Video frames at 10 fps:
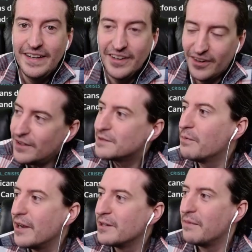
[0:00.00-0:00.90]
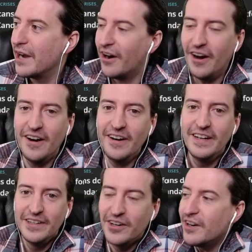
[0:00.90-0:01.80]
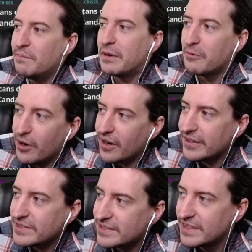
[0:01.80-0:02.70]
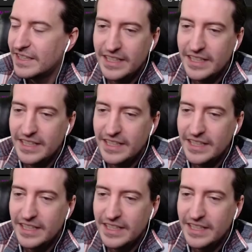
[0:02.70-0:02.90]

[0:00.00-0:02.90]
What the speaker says: could have spread to my heart, could have been worse.